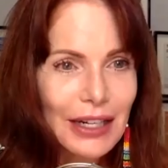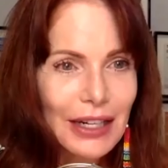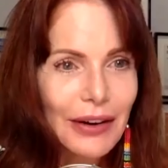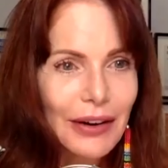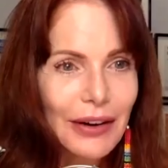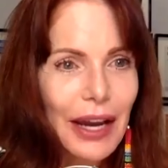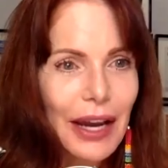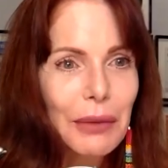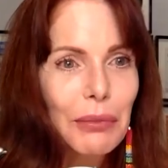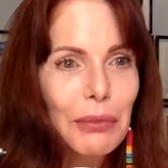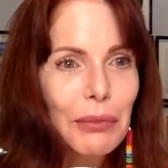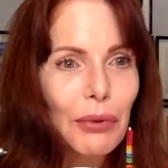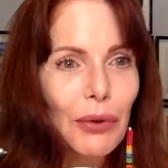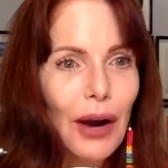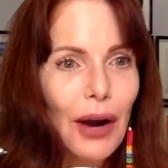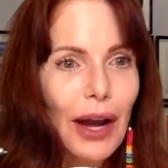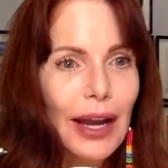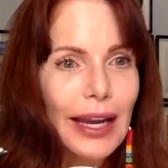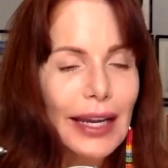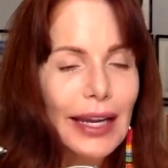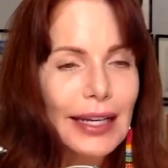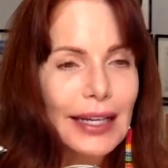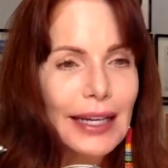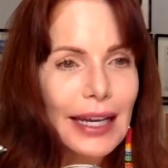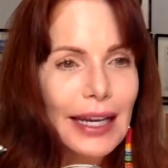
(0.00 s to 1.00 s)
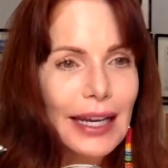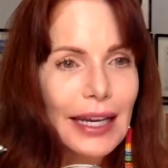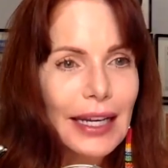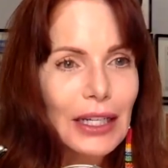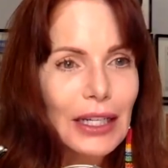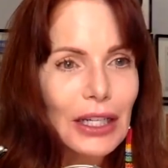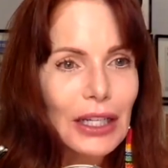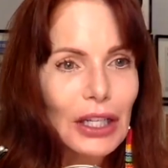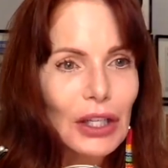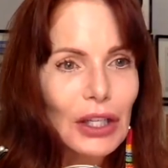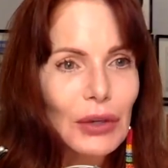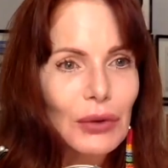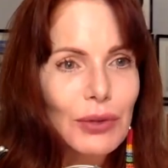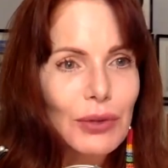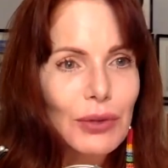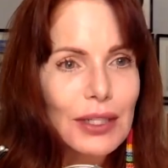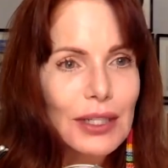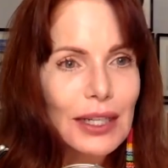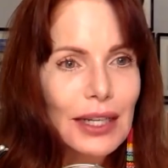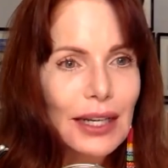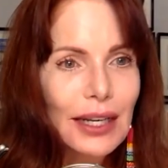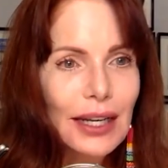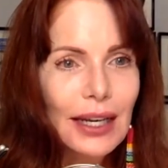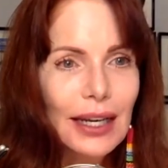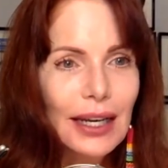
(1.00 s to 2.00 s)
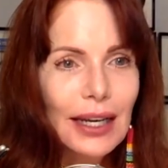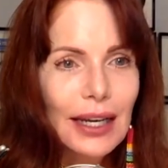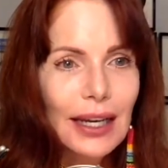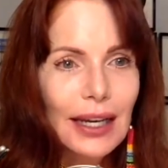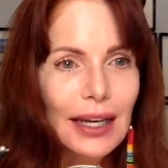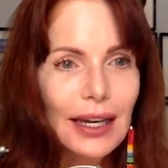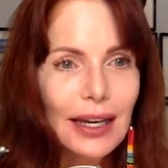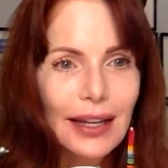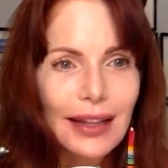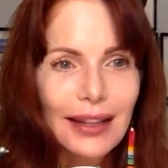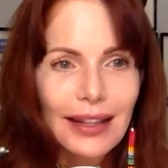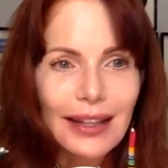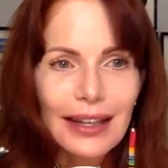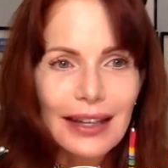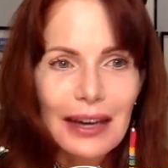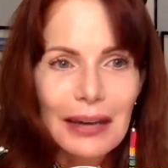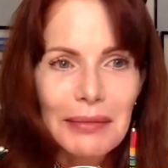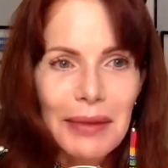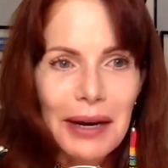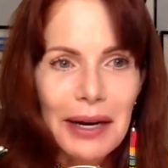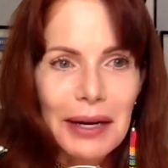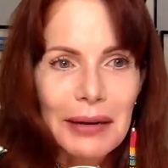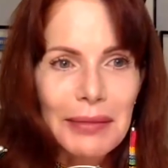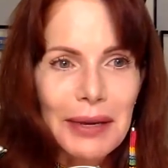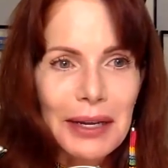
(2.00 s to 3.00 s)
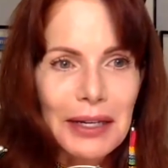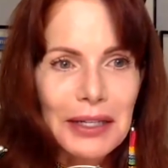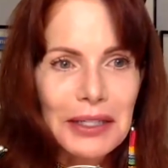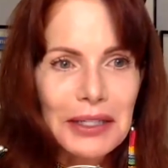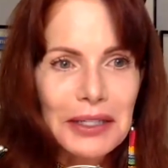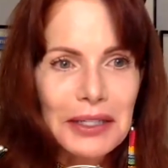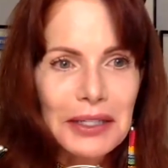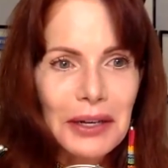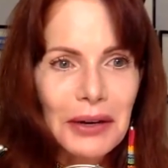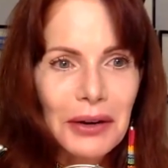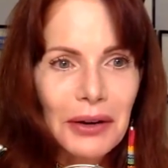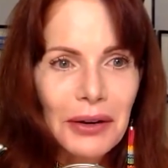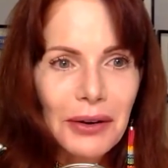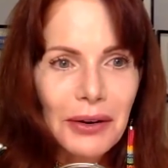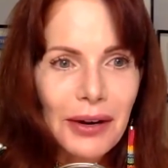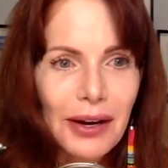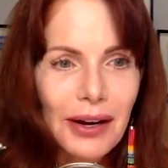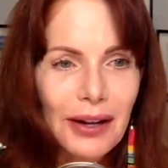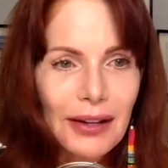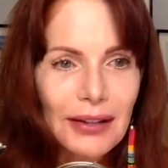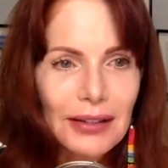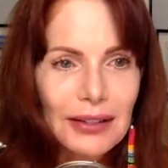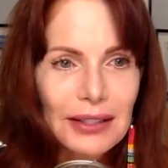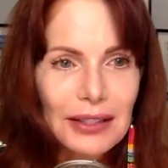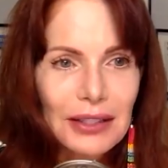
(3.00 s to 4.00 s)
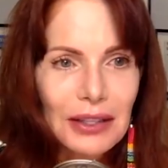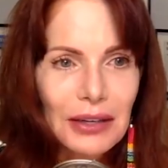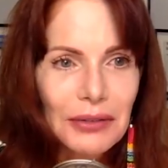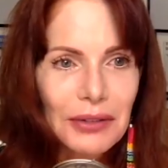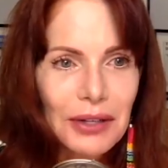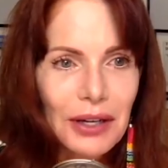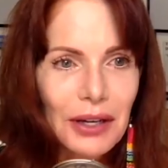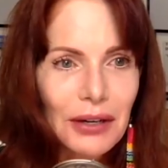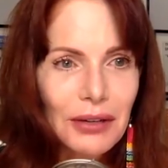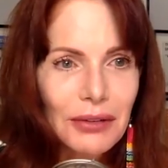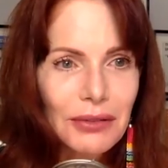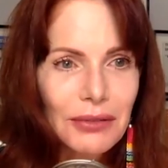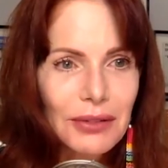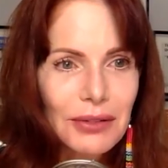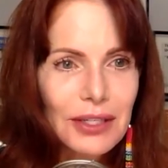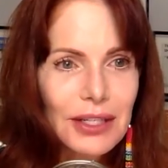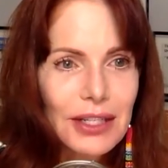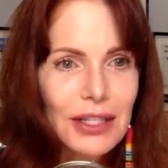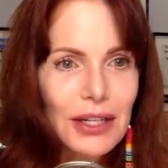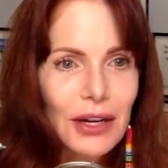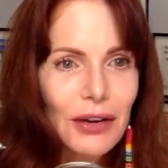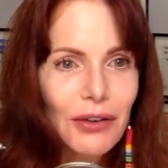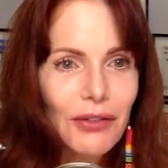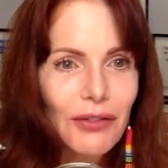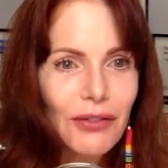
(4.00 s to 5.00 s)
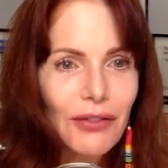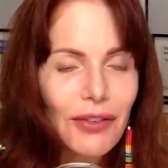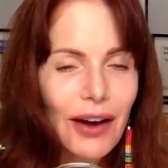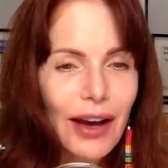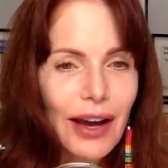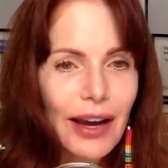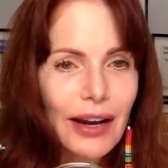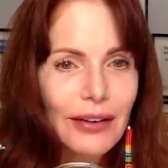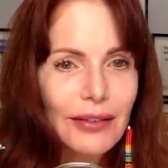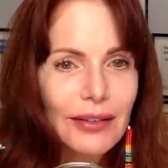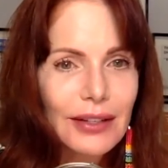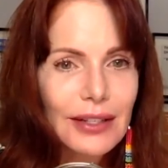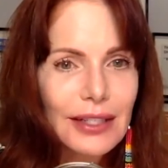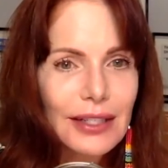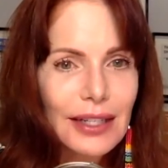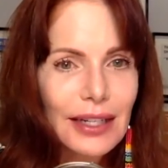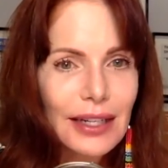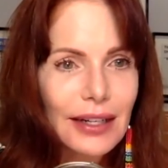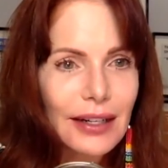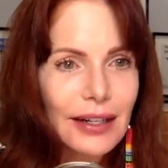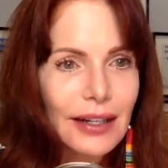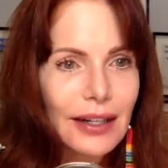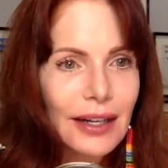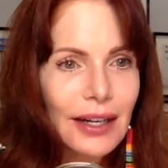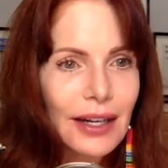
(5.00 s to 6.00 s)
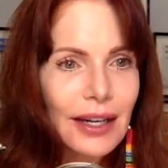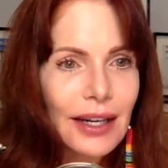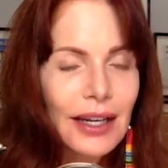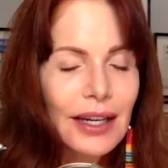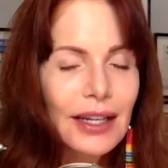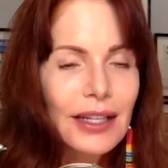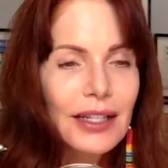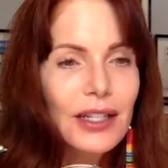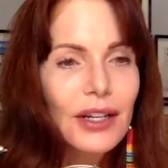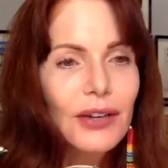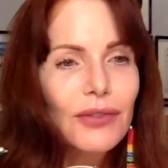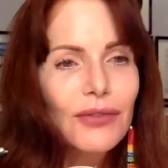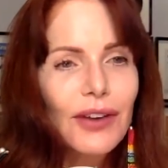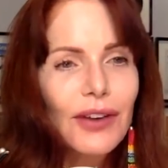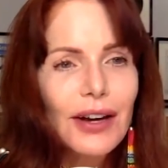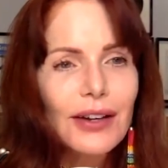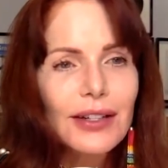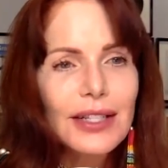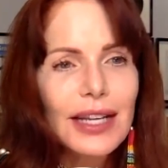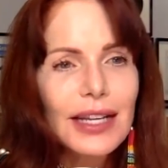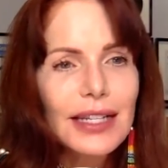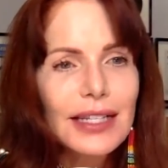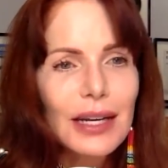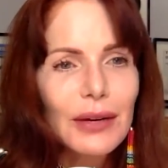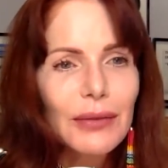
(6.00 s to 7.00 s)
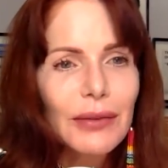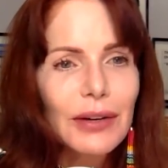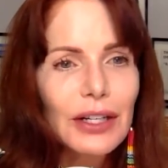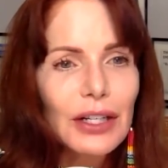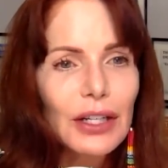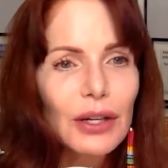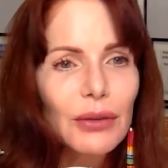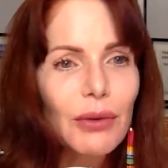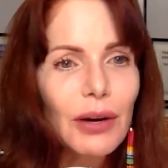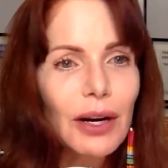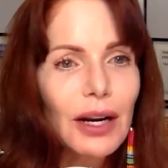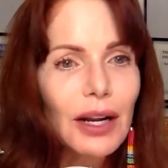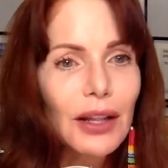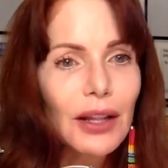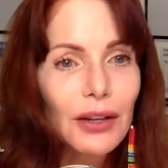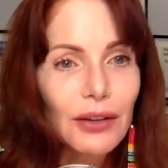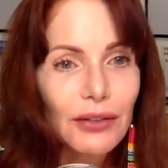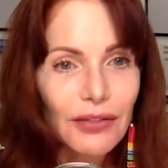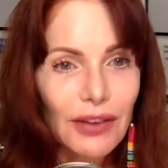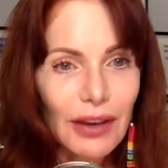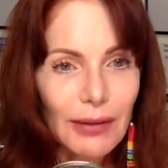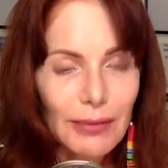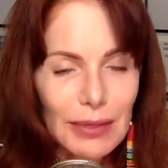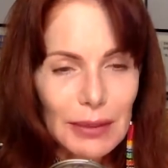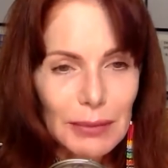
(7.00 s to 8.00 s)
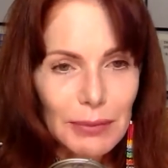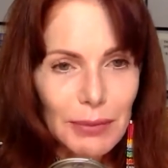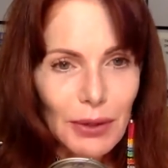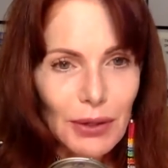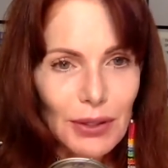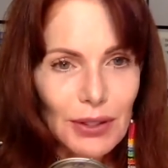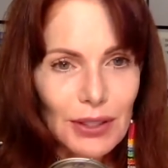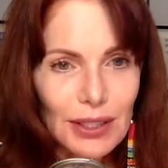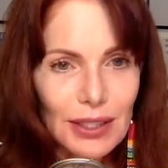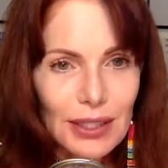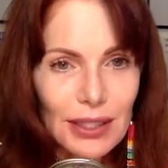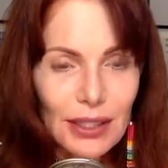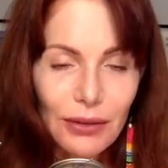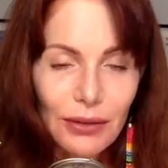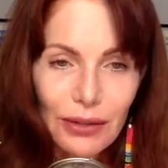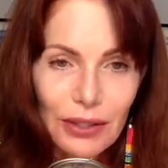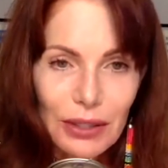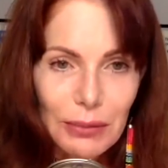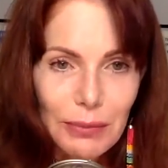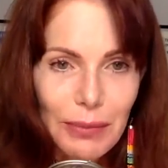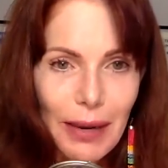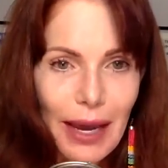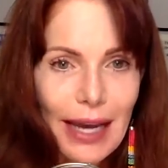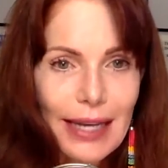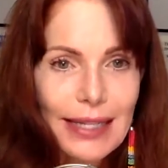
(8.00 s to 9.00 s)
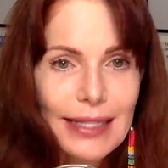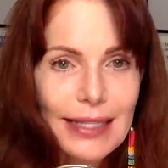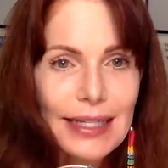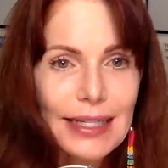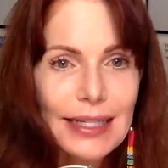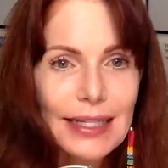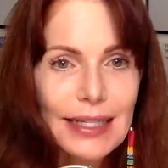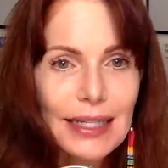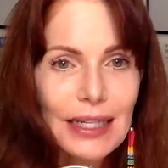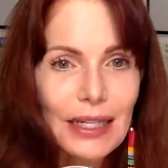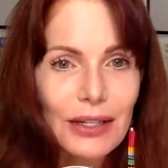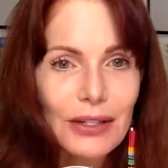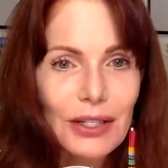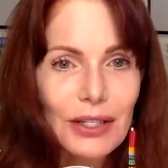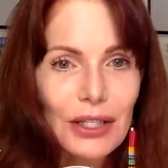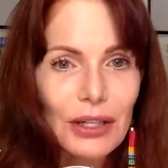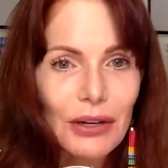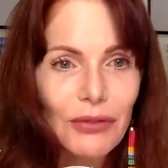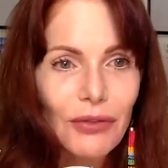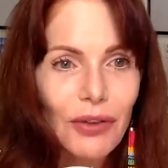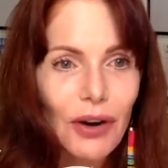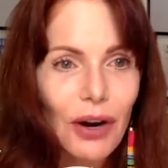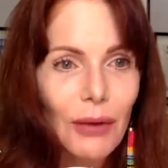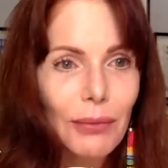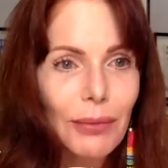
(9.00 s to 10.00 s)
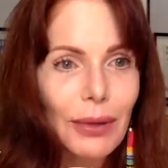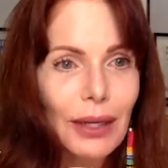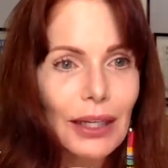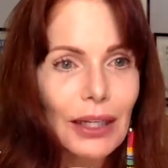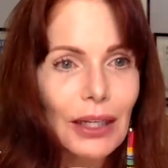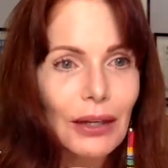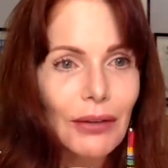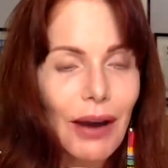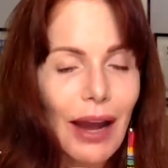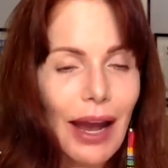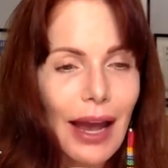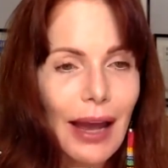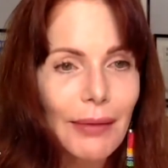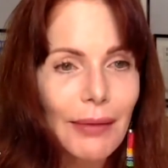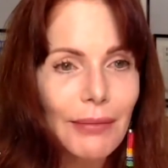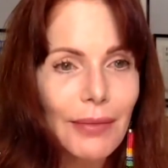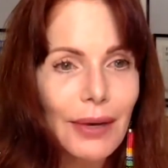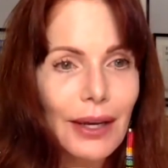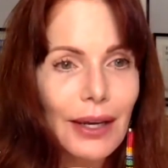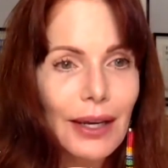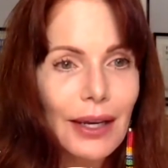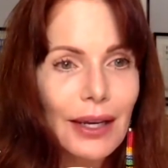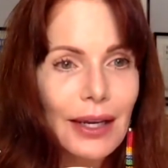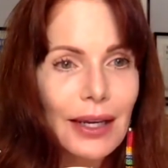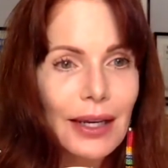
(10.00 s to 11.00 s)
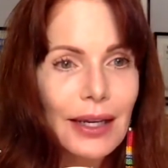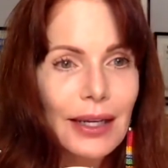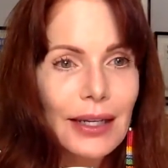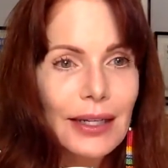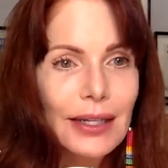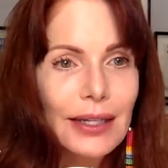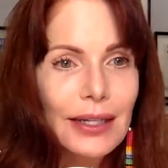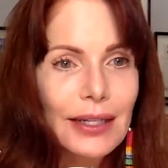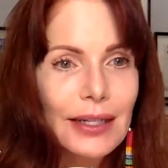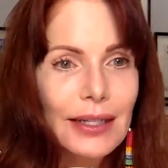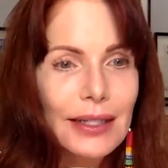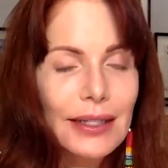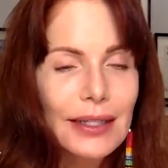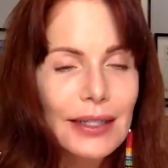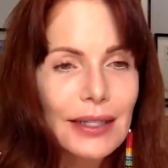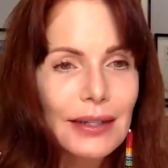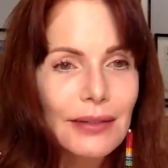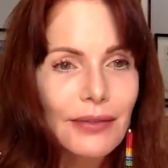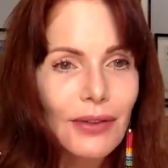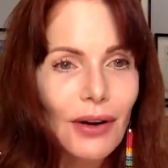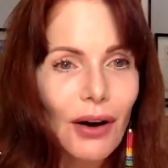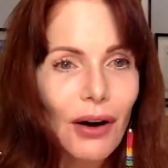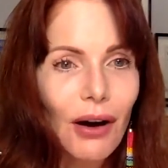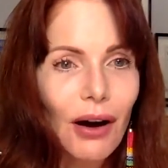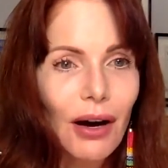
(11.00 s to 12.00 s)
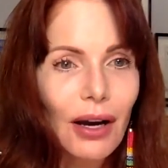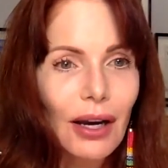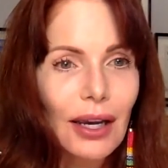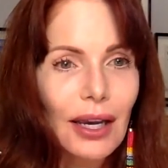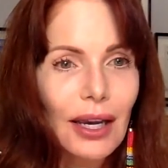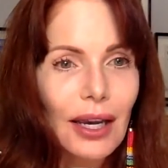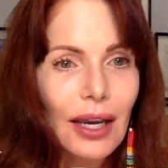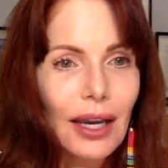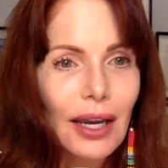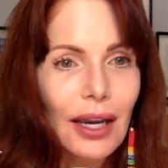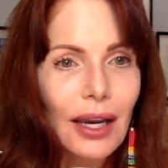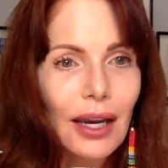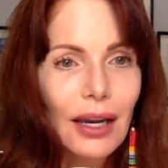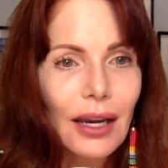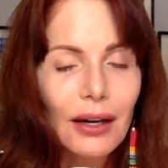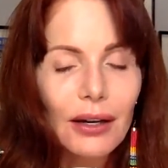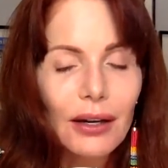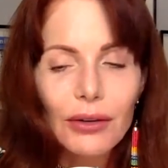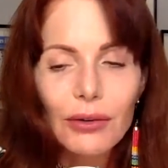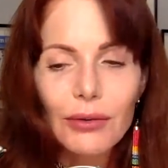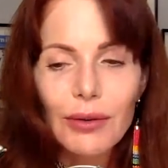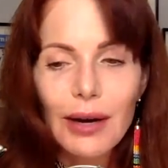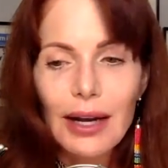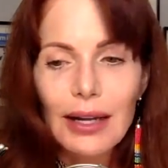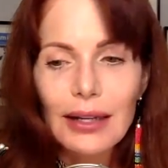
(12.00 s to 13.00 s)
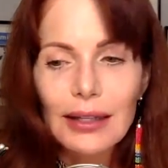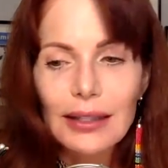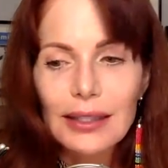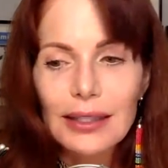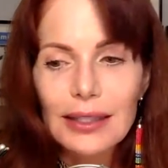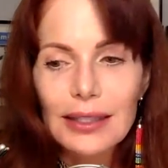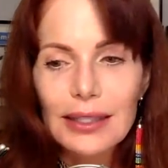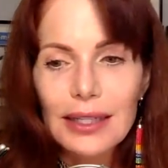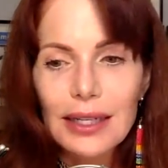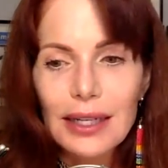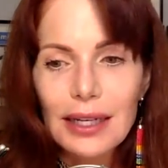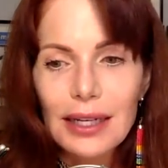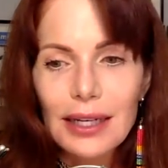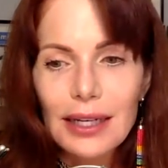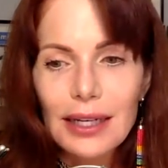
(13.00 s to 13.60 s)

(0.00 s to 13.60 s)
Craig, Brian, and Ute. I think I might have mentioned Toto Call. Don't know. Snowfire is here. Snowfire says, I wonder what other famous person is going to pass this year. So far, Billy Graham, Steve Hawking, who else?